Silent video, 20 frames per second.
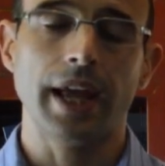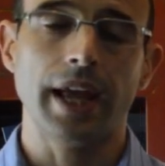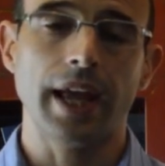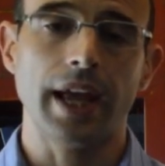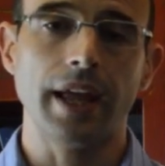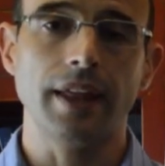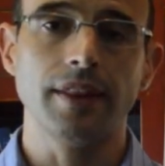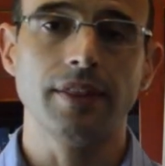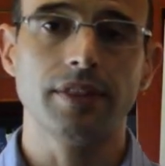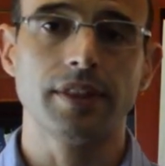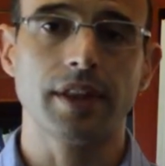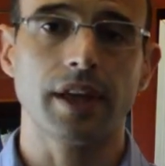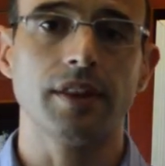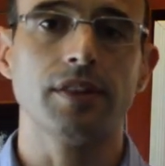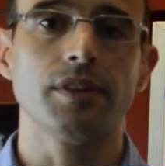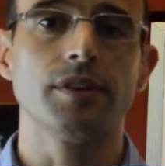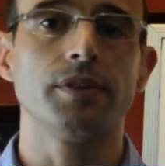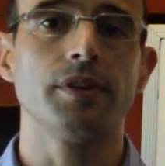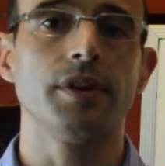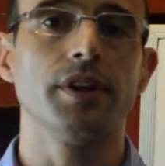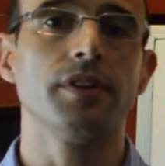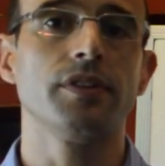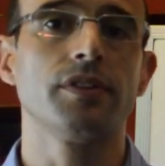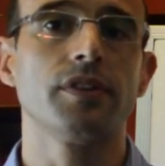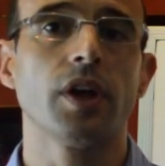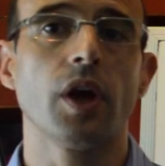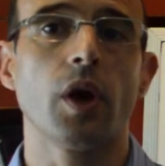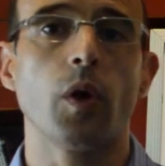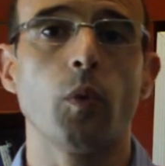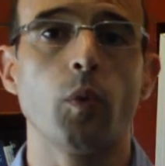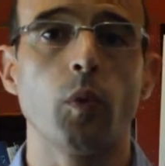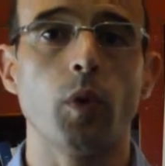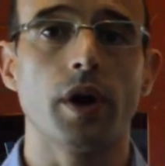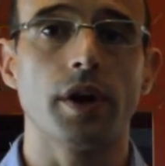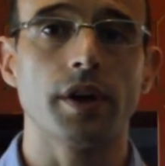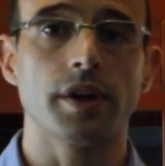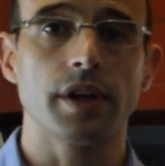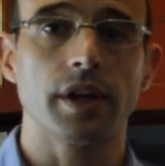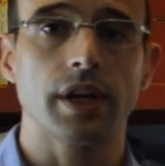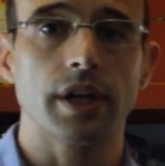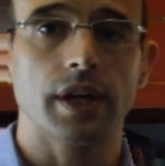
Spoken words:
And then there is one